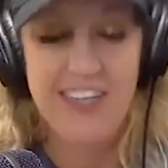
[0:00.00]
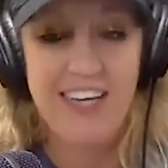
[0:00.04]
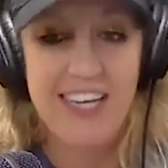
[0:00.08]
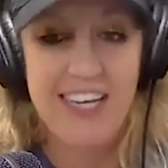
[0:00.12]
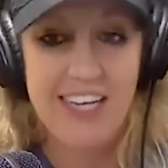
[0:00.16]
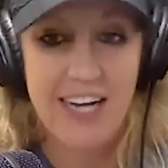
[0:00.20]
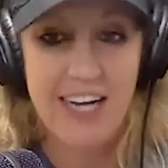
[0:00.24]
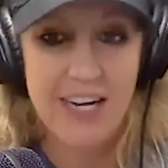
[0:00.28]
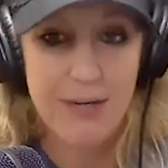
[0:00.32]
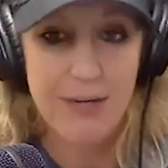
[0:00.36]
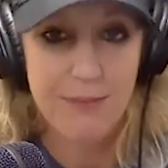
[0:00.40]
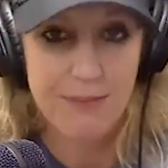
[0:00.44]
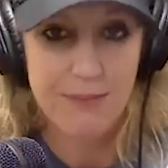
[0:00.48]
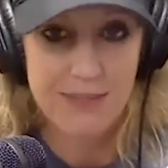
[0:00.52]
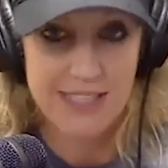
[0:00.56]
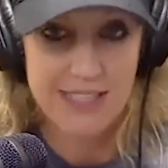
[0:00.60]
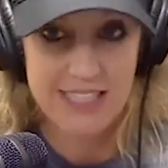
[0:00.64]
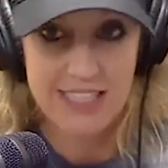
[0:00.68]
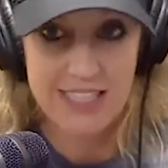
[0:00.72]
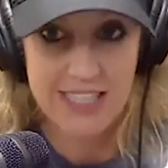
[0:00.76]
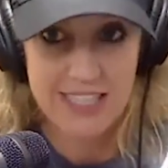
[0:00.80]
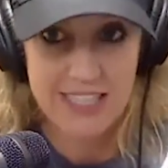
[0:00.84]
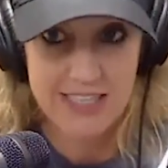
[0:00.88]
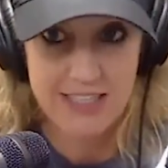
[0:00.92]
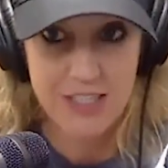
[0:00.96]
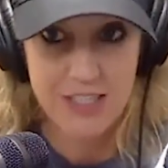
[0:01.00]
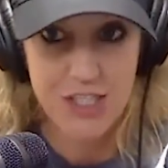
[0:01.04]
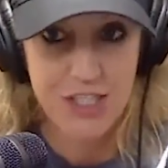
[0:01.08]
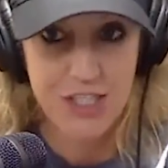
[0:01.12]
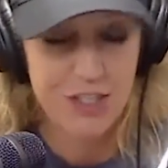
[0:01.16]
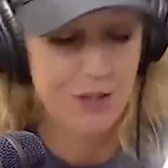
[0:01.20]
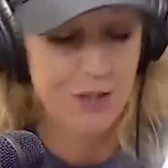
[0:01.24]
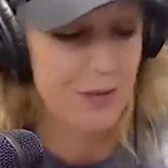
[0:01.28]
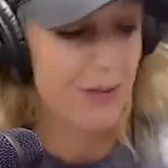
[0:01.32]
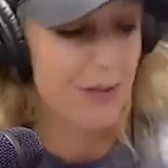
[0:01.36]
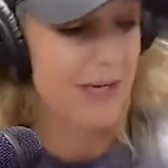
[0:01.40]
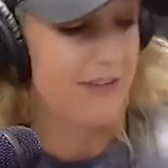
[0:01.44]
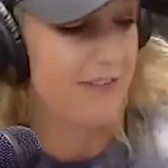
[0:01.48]
And I really like this
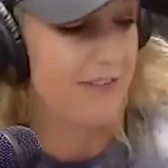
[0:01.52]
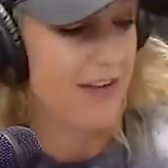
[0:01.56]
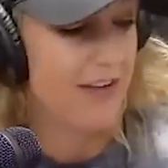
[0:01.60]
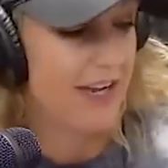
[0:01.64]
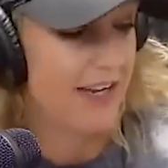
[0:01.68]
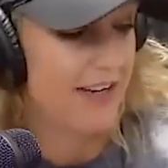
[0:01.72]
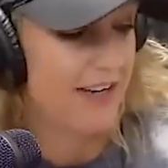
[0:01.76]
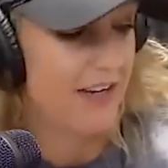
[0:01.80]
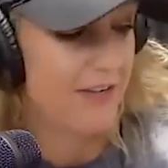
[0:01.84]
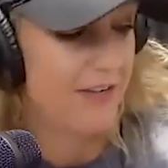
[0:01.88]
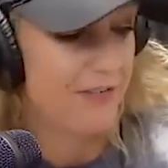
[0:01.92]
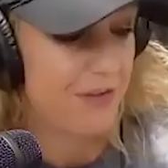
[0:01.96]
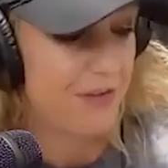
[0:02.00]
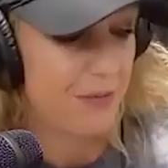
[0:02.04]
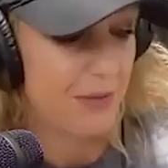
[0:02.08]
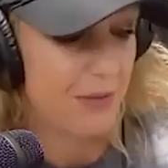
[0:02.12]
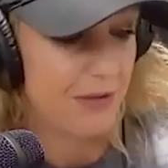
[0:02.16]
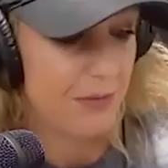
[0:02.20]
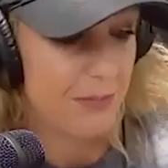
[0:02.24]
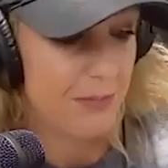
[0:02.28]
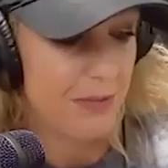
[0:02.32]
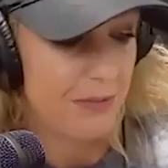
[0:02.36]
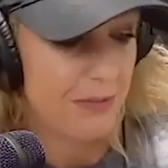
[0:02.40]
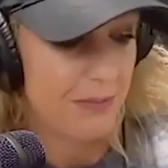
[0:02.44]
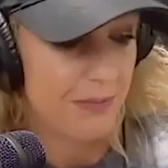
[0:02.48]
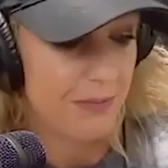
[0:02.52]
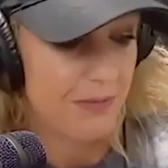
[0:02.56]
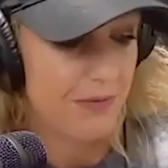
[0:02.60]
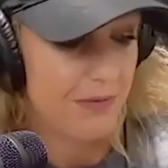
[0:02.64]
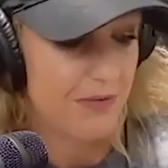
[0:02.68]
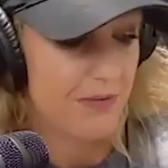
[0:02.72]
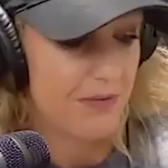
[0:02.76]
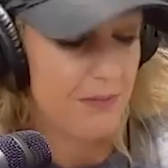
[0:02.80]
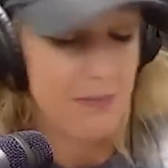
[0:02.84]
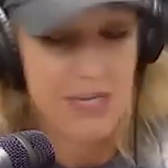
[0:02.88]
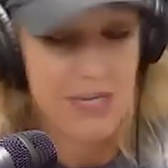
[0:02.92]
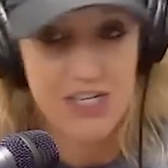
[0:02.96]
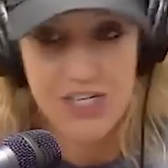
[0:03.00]
shoe. I've had a few other
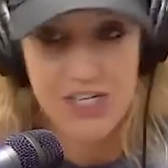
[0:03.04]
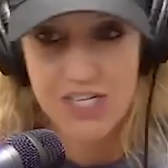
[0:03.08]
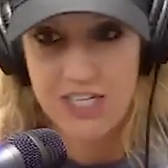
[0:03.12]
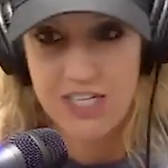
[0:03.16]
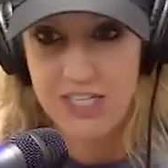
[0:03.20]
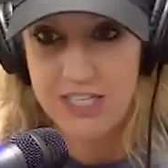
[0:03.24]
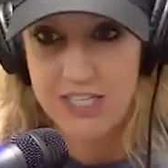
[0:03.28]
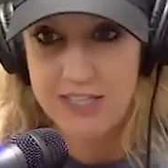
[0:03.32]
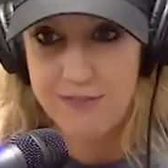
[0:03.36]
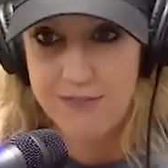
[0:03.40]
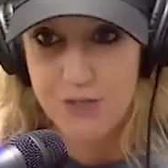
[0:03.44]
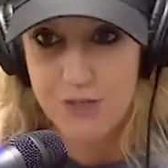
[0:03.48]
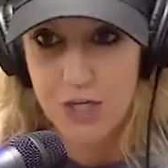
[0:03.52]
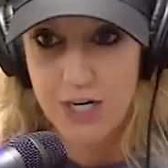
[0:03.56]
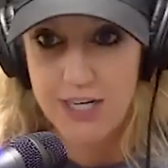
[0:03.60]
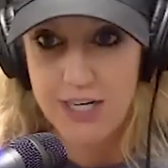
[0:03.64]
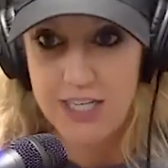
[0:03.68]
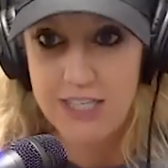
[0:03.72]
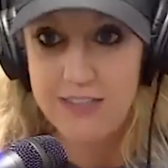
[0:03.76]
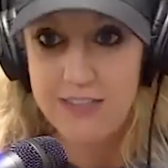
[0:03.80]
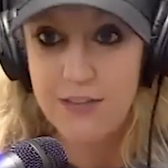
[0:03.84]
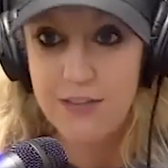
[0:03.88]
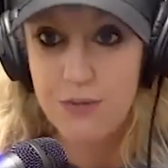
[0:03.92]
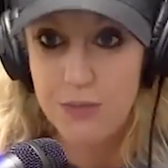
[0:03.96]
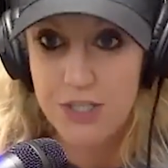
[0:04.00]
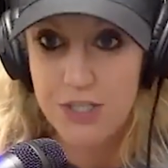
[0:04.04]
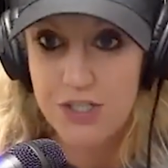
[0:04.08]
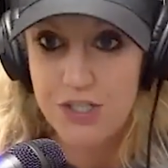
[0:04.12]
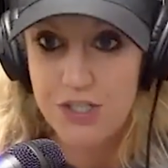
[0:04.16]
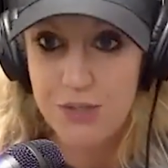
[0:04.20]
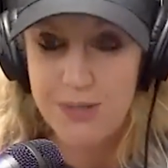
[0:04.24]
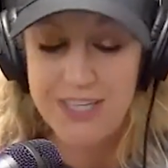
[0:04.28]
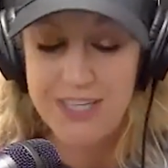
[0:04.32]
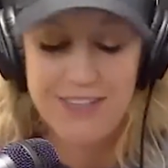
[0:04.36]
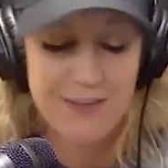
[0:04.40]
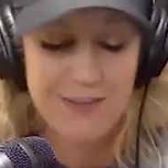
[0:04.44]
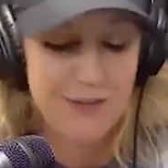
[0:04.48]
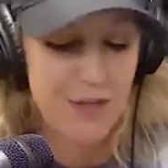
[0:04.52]
people mention that they've tried it and switched to
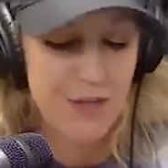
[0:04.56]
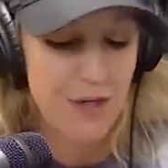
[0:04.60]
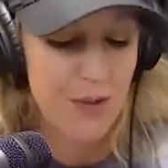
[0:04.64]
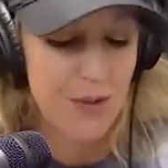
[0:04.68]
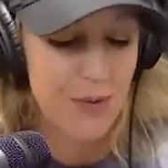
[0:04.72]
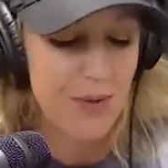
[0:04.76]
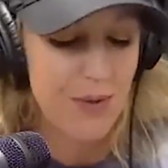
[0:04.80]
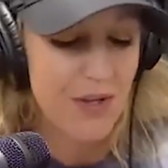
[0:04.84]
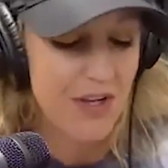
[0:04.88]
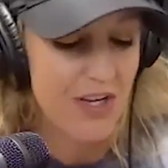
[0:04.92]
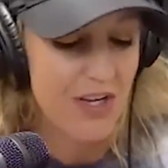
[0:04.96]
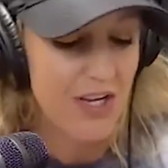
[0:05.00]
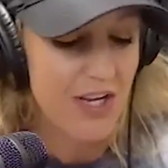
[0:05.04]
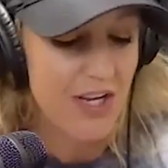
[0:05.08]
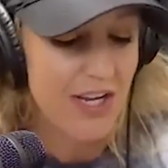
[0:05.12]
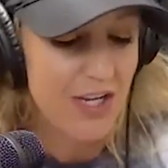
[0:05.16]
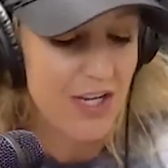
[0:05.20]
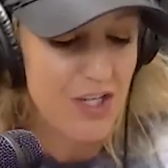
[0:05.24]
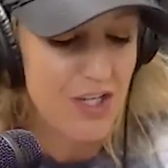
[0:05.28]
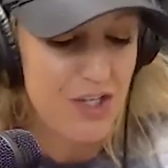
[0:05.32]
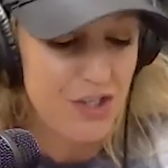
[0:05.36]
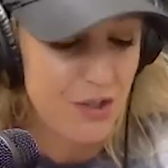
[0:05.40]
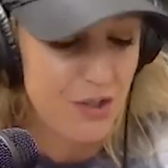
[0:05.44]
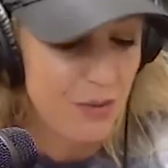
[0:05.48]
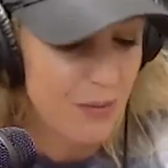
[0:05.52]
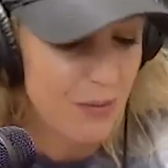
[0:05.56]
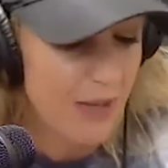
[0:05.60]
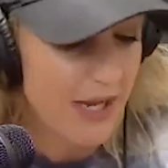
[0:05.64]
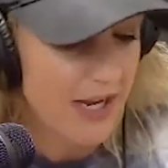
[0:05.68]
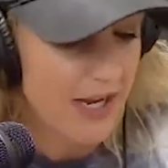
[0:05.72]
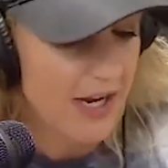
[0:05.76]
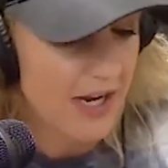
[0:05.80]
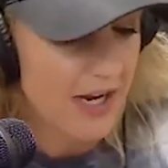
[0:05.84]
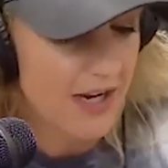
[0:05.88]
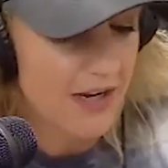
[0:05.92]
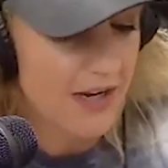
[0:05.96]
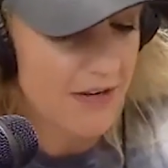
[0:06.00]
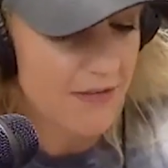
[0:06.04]
it. So you
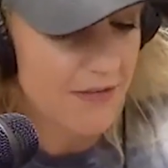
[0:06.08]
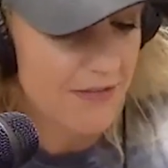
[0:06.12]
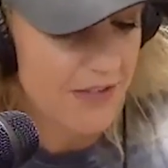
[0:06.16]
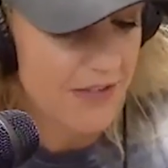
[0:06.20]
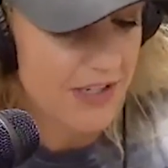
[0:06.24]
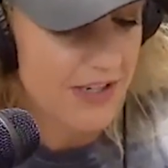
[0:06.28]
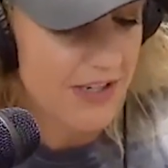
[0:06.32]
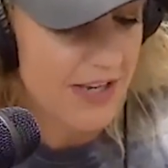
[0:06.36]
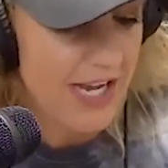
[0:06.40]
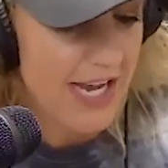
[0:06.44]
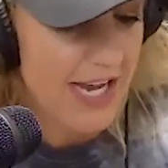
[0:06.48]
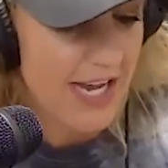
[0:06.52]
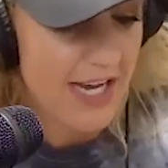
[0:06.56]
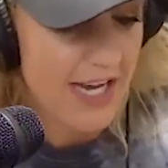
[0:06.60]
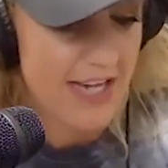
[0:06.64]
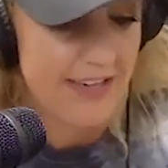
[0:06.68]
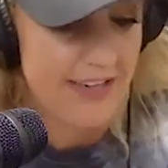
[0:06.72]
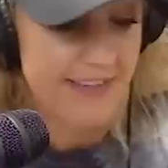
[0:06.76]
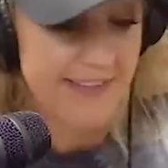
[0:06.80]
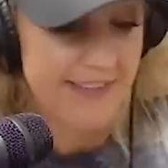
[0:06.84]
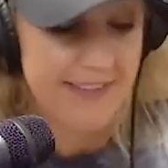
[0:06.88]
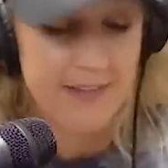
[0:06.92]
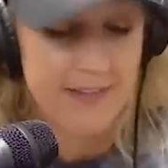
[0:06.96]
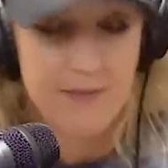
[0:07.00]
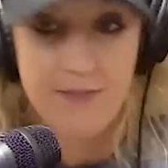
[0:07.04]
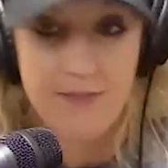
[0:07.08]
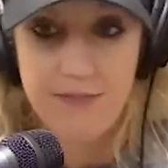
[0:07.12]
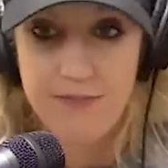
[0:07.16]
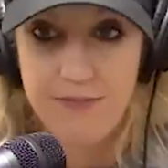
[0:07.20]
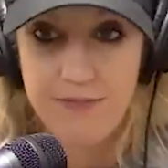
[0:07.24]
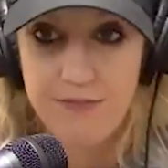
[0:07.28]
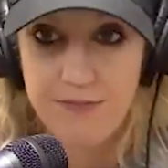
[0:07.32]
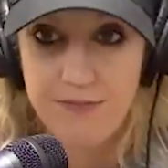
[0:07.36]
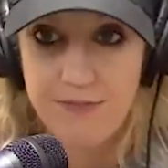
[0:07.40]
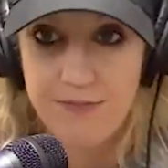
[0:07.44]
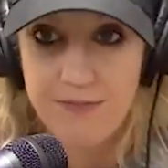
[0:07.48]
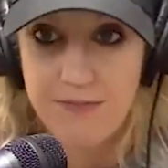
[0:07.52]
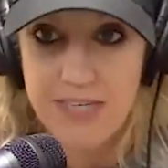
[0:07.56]
have had some
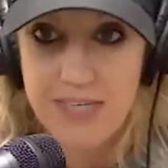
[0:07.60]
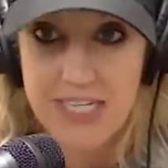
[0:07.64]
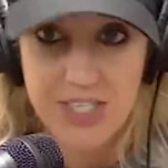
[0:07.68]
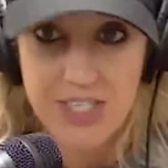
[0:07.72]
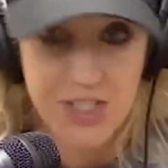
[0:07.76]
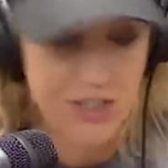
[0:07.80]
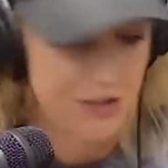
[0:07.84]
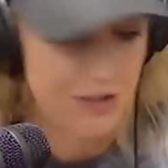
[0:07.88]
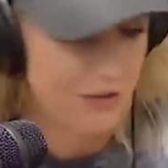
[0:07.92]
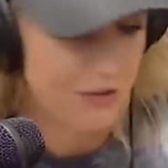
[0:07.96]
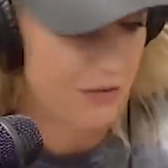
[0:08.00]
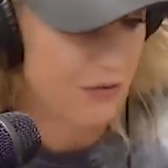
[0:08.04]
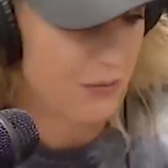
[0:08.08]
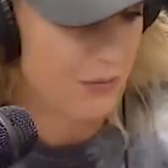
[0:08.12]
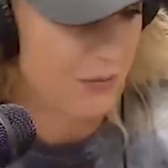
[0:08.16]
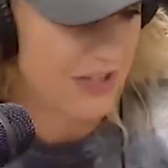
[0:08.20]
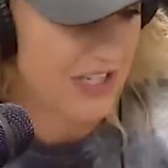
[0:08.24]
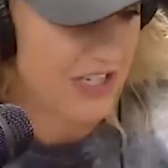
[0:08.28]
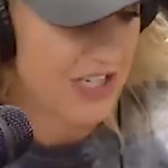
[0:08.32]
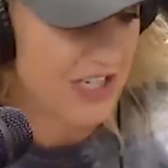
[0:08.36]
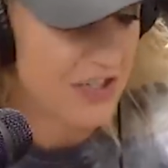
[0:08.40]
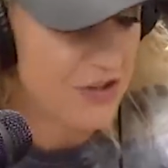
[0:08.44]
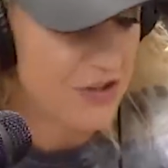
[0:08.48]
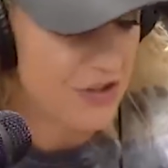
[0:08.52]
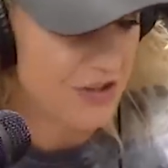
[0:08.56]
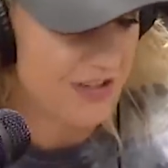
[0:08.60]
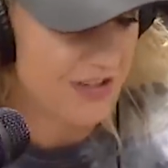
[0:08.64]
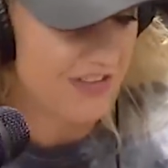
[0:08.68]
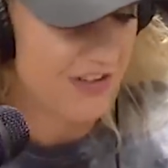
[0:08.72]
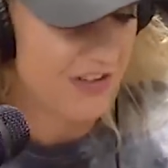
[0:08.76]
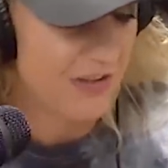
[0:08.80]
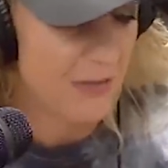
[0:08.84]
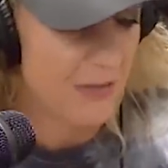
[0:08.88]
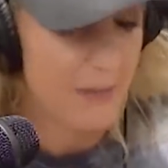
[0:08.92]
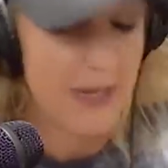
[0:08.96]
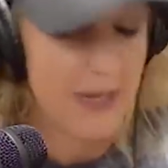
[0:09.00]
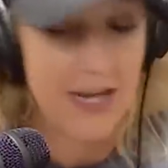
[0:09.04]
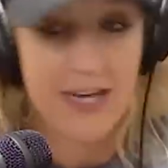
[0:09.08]
issues with injuries
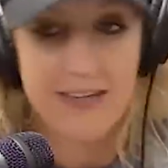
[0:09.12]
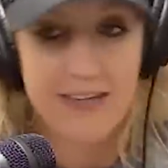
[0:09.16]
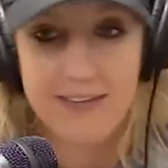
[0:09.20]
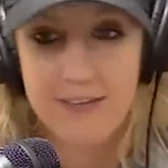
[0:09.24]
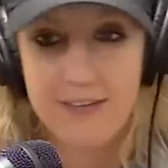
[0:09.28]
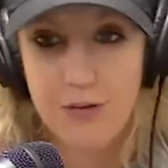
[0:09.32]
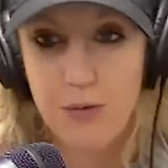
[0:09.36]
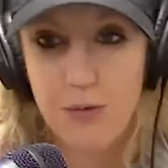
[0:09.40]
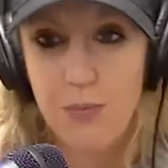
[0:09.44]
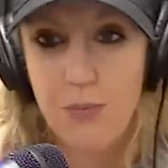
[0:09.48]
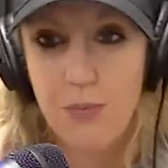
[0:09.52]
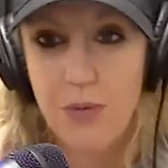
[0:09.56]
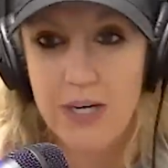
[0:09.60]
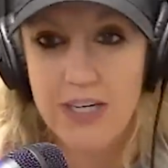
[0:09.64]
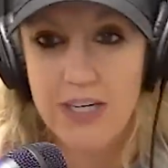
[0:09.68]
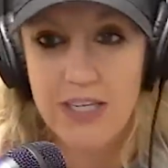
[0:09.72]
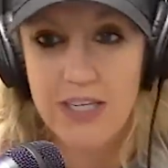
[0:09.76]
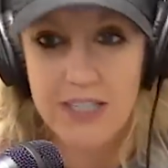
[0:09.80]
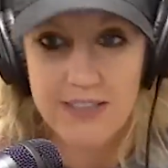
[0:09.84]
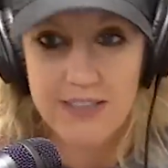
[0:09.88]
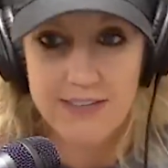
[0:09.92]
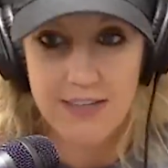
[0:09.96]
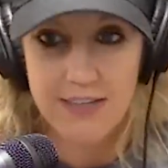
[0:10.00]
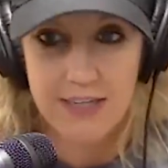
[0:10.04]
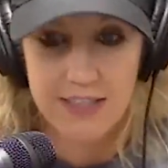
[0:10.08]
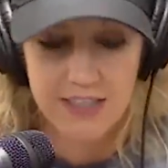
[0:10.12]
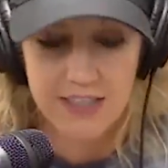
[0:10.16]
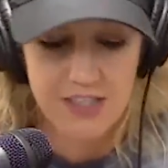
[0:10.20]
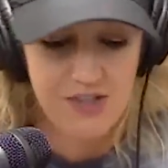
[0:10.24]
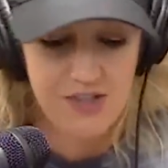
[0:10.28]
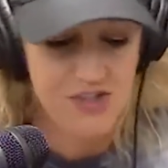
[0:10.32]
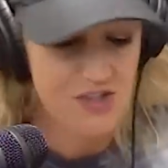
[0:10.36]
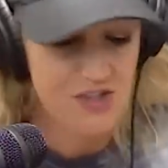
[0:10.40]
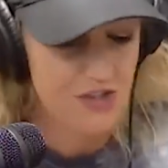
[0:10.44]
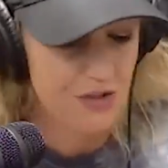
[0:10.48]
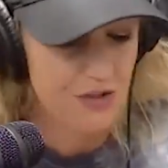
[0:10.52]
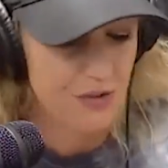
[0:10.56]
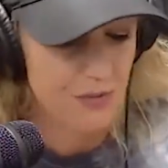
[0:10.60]
in the past. So, what exactly
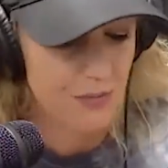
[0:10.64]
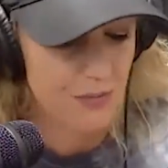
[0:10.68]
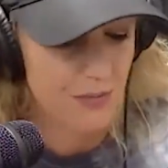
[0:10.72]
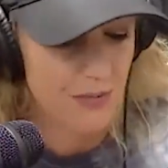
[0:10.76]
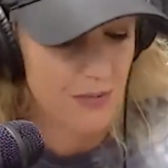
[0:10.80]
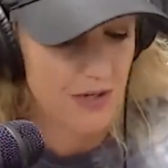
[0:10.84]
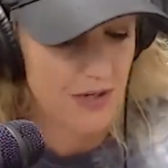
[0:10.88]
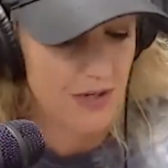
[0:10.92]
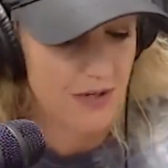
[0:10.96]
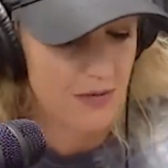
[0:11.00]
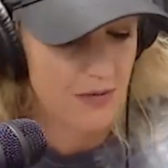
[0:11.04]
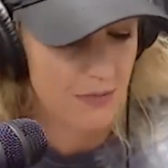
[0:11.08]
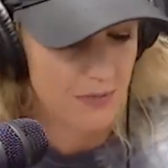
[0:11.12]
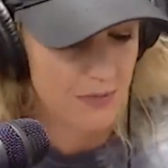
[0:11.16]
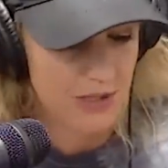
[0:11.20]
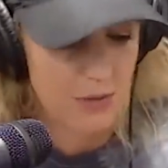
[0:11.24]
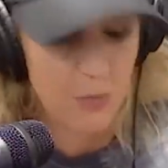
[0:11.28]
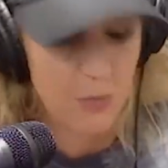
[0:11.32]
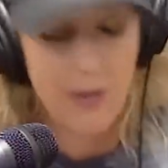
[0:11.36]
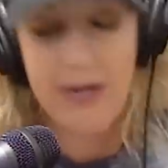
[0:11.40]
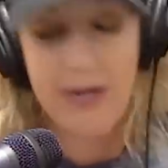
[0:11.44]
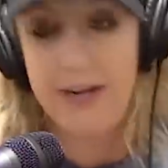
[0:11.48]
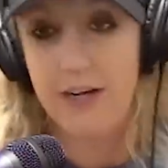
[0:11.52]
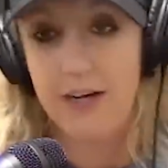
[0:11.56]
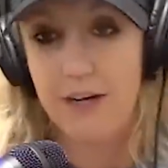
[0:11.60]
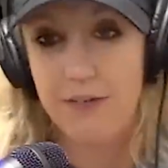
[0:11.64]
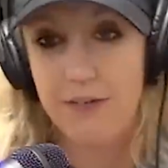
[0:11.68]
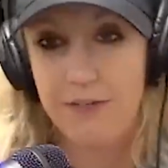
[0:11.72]
do you require